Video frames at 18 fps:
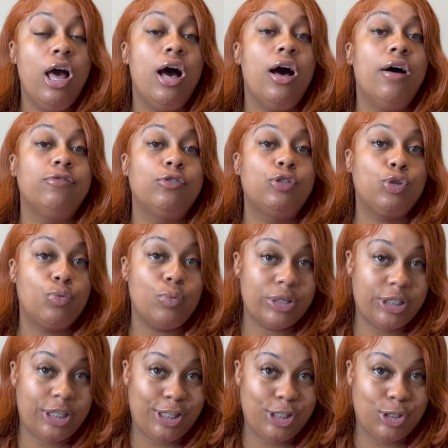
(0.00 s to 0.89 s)
of
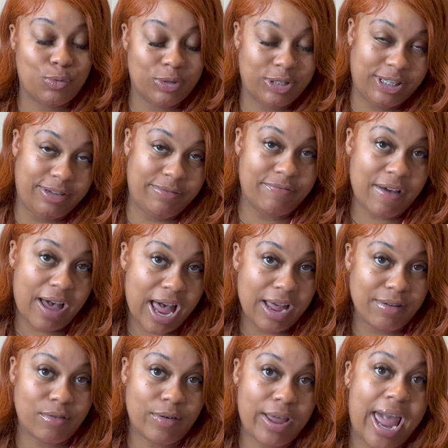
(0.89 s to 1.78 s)

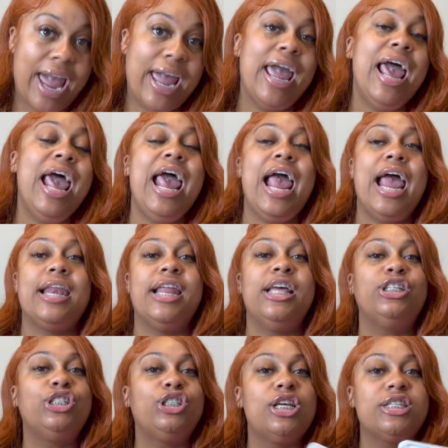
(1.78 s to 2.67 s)
2025 okay and
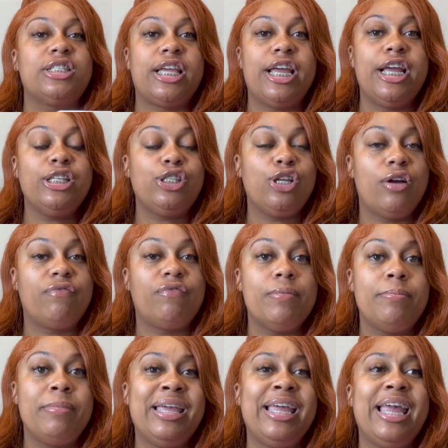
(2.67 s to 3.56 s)
this is just easier
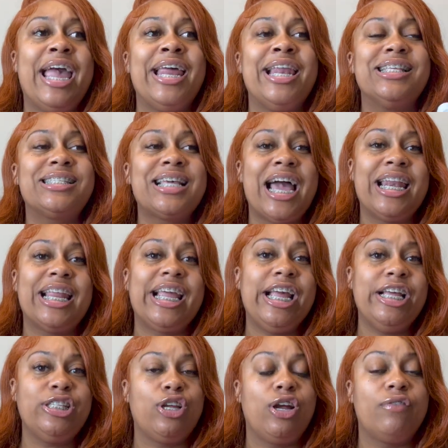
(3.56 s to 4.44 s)
for me and it's kind of
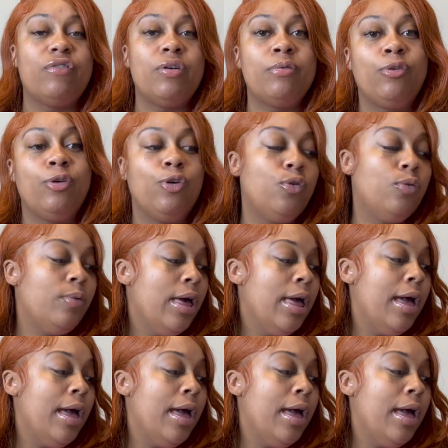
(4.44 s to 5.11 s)
easier for you